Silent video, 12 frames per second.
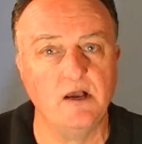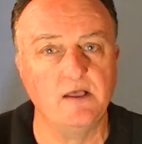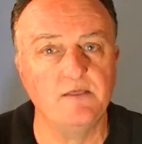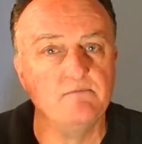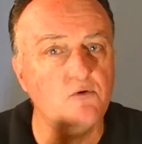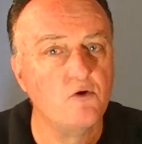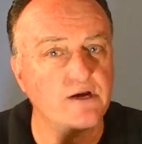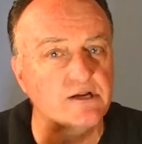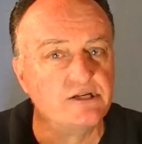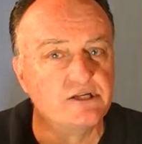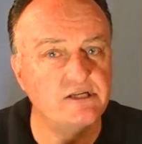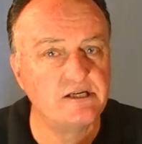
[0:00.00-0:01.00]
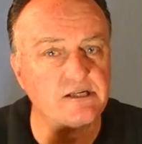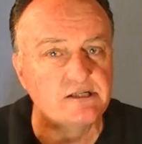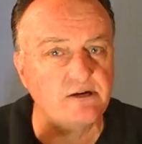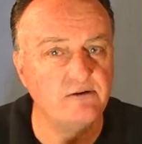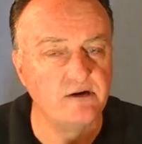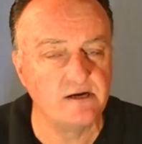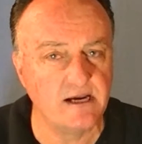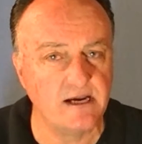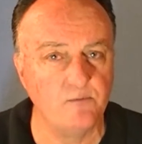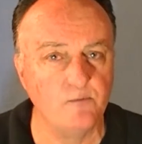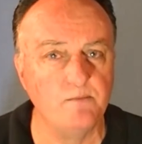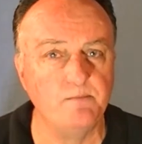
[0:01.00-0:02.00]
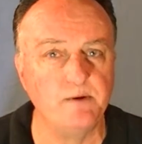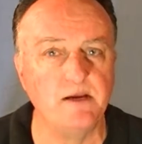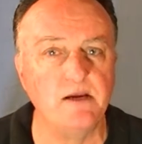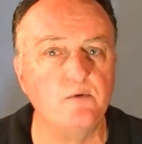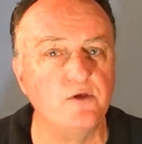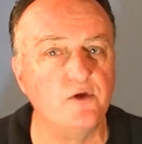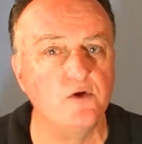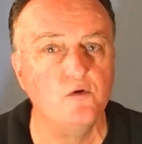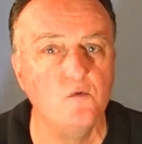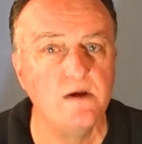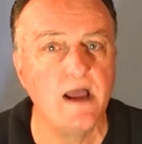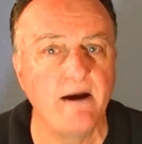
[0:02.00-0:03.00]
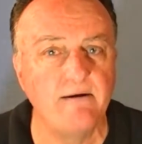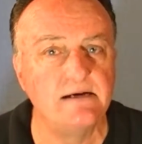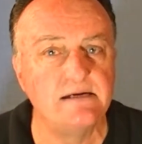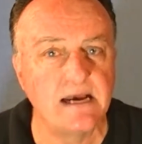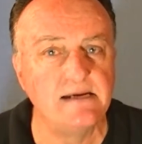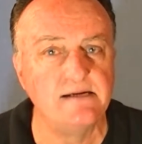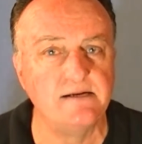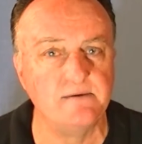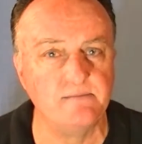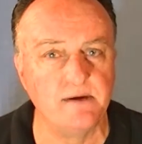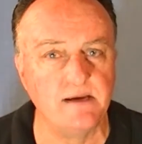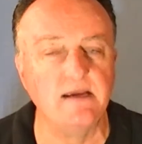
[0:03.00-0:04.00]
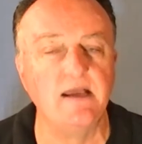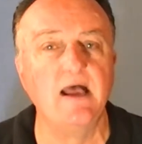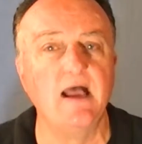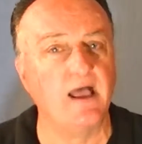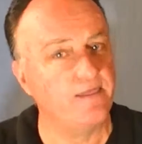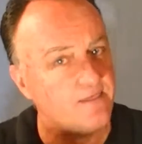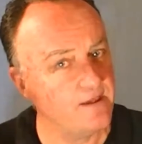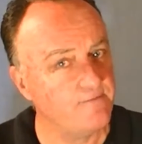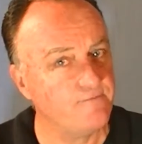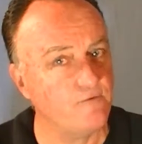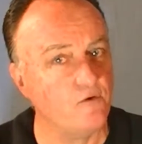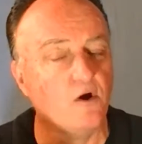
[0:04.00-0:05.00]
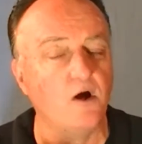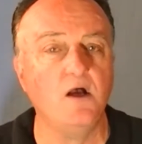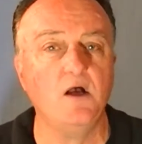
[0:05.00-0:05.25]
the more consistent it would be with who we are intended to be, and therefore